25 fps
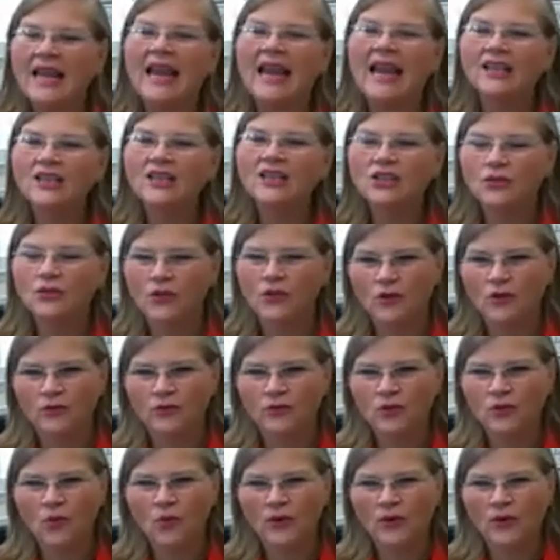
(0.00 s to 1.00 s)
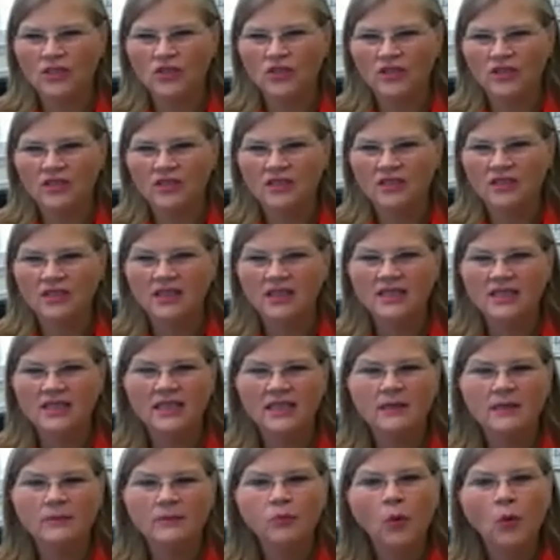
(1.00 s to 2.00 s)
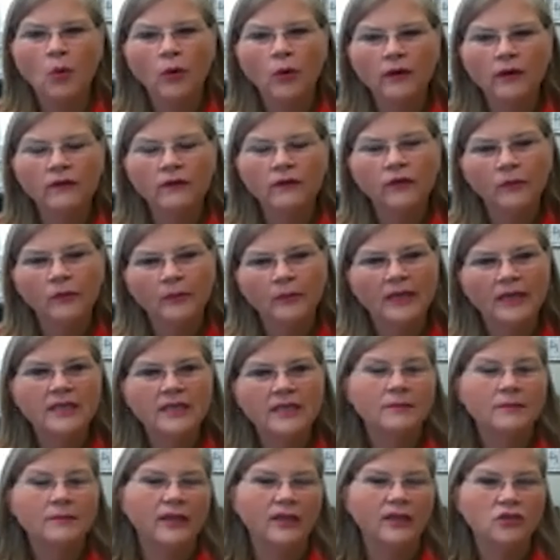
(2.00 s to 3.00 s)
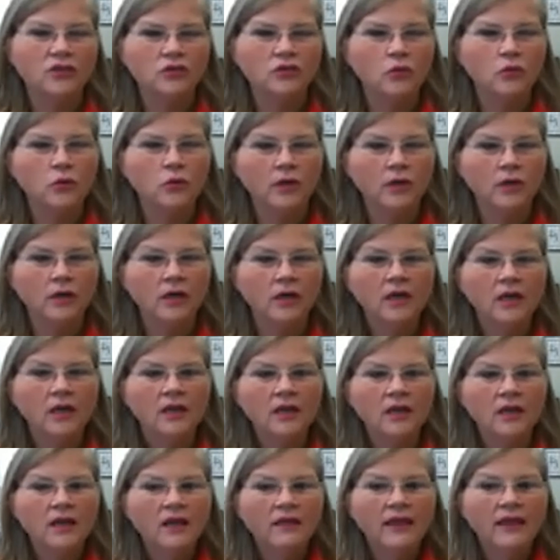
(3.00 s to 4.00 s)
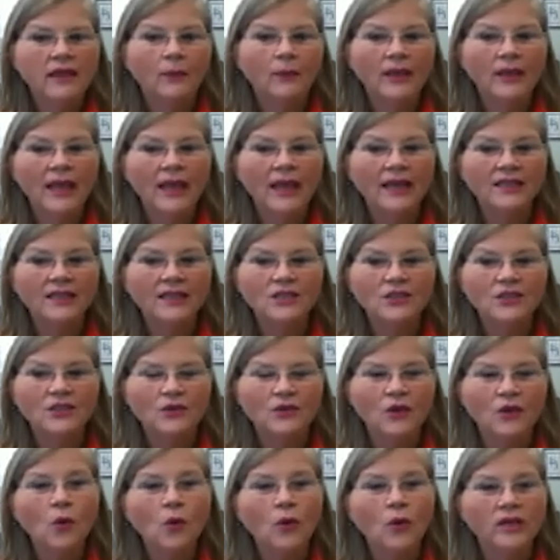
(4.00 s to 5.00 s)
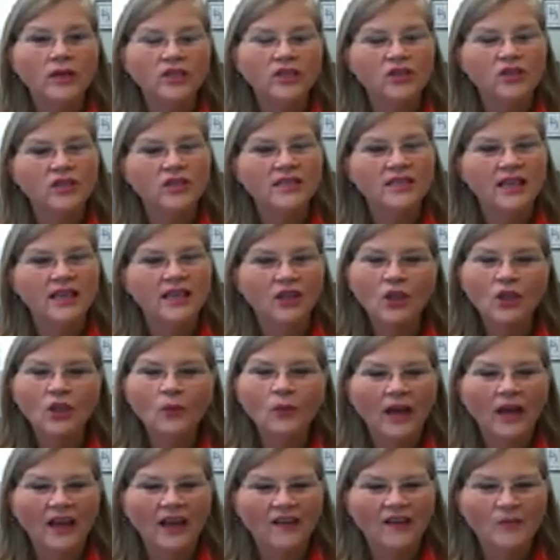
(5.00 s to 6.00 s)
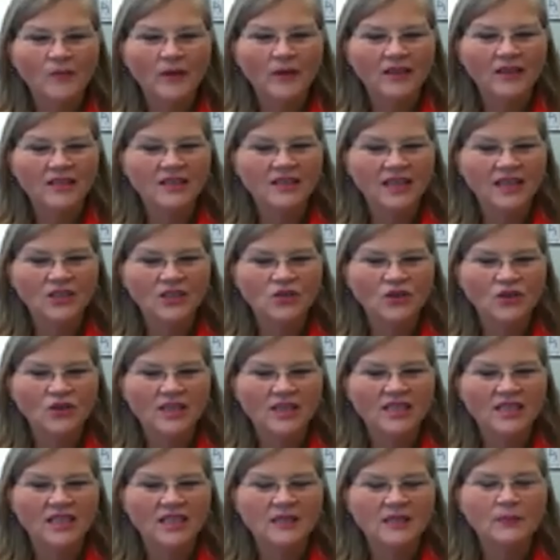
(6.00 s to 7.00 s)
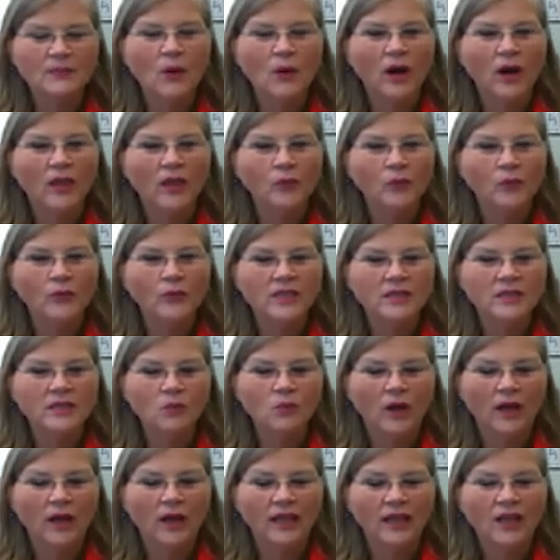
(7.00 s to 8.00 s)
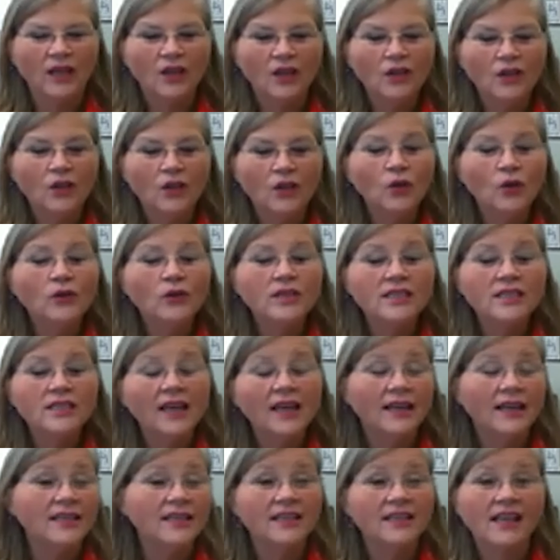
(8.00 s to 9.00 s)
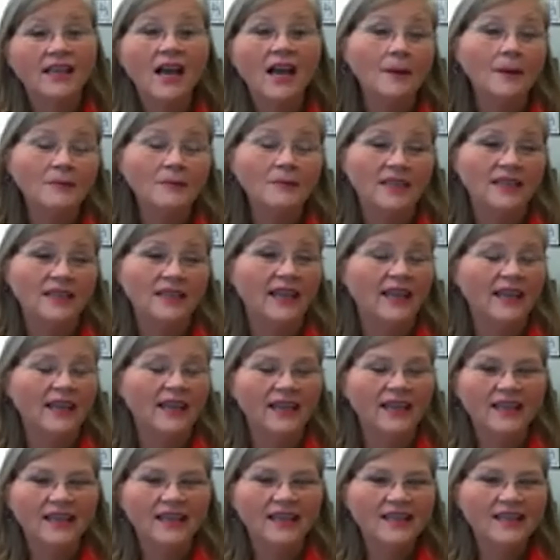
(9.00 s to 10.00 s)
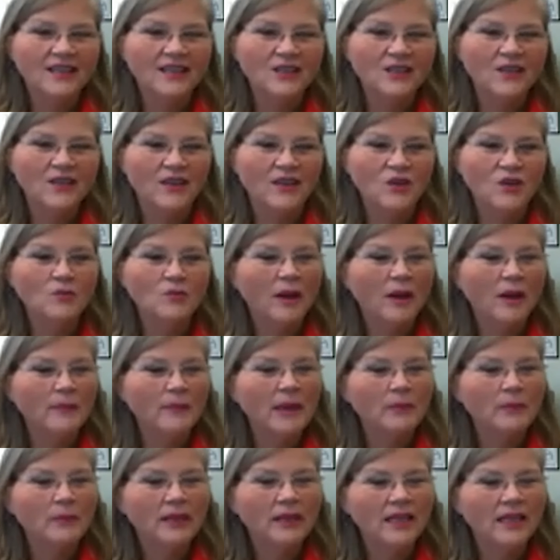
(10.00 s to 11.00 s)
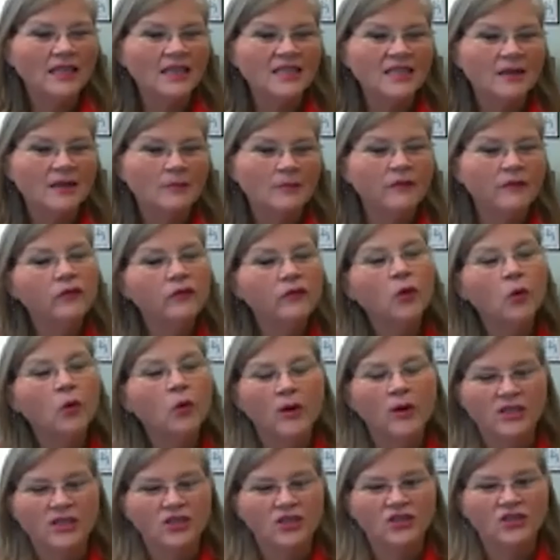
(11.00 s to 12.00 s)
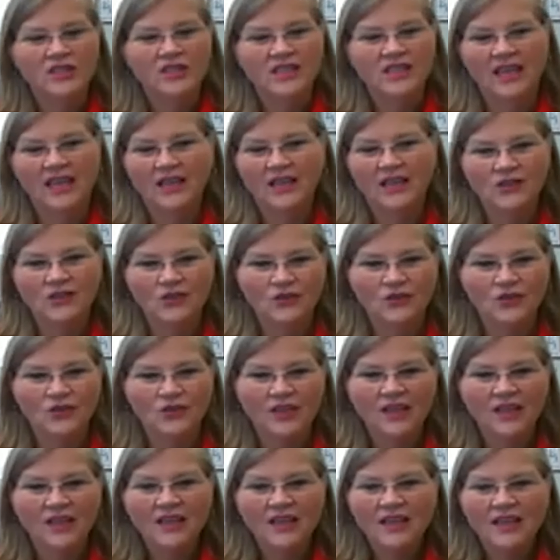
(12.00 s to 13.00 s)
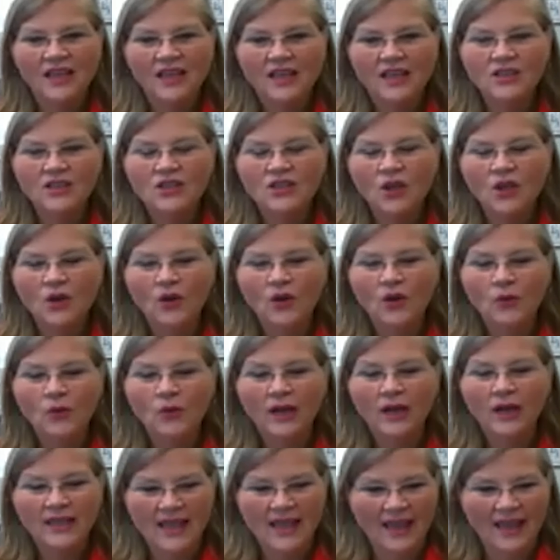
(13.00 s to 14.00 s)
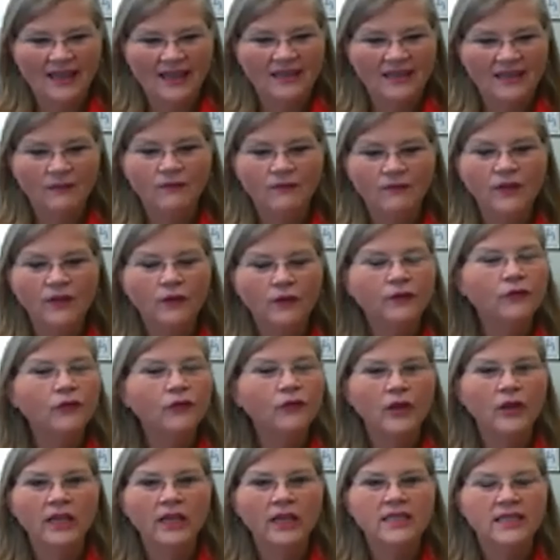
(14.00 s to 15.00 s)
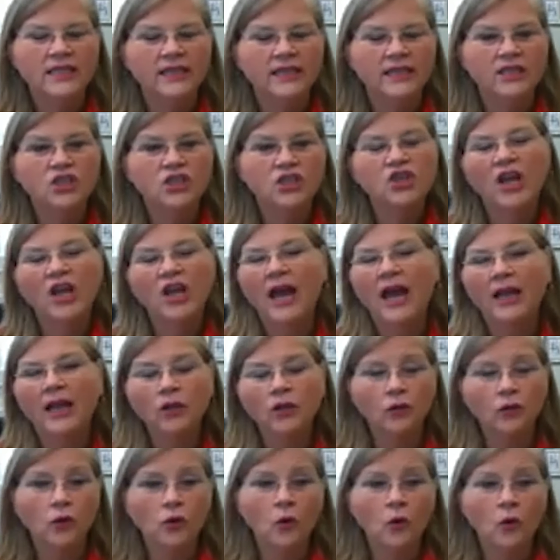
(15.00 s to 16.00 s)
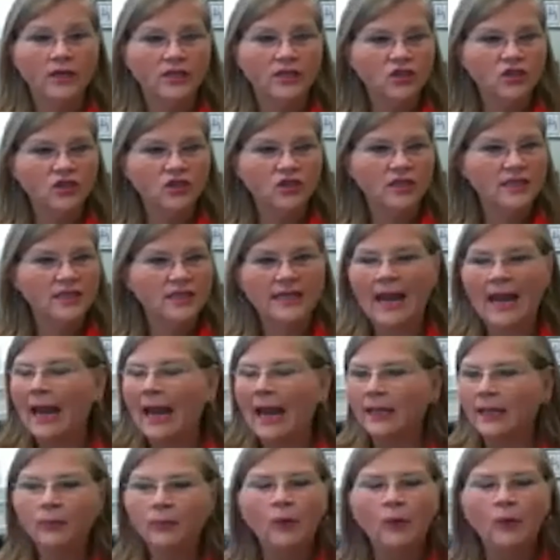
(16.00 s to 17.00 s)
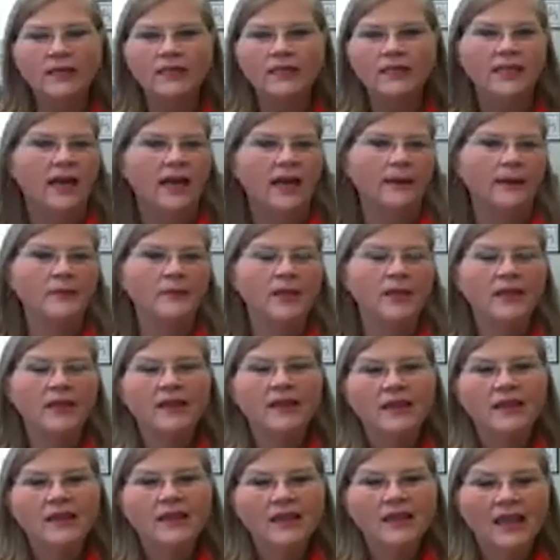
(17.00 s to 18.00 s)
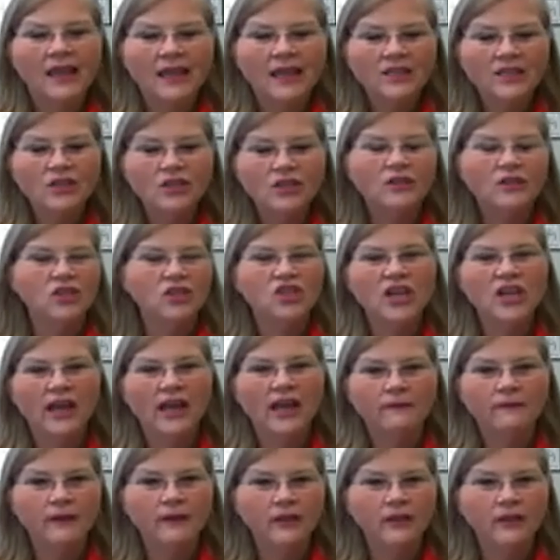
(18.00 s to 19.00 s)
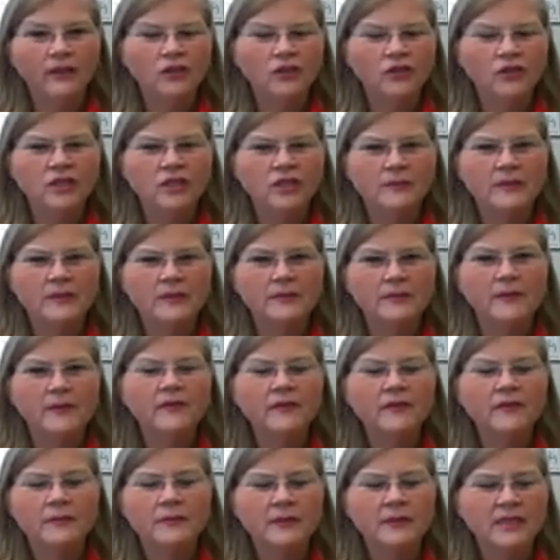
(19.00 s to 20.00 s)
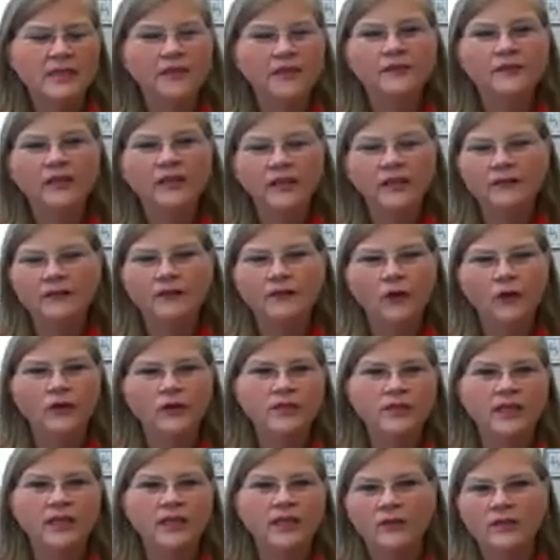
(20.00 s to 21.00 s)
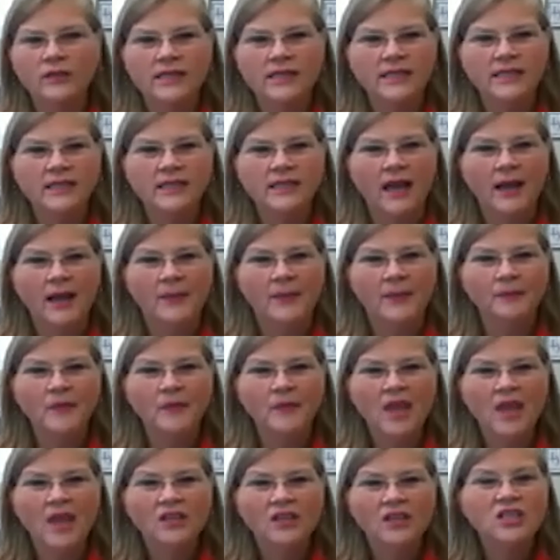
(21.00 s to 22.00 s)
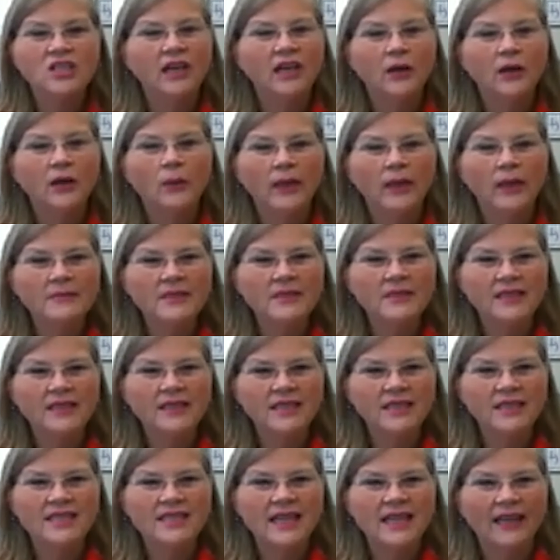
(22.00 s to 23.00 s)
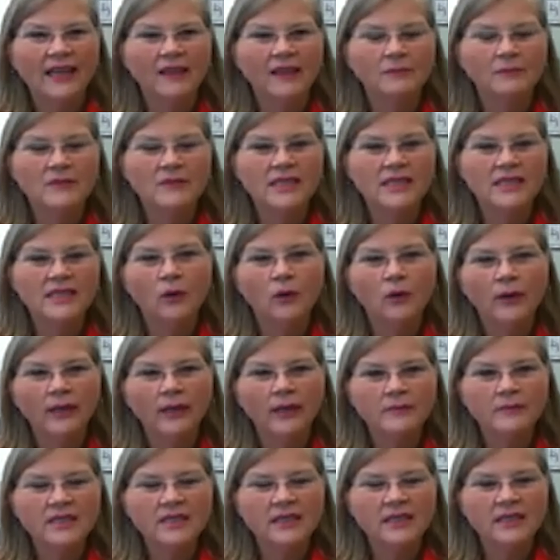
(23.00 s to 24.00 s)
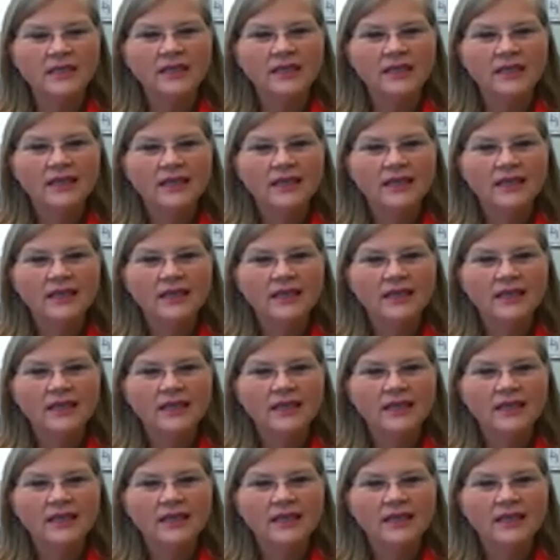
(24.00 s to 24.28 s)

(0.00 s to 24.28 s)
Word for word: answer those questions because it's important for me to make sure that we answer the questions that you have because I trust that's part of the reason why you decided to come today so that you might be able to get some of your questions answered. And so again, feel free to chat your questions at any point in time into the chat feature, spe specifically focusing on um, Sarah Williamson and sending them to Sarah Williamson.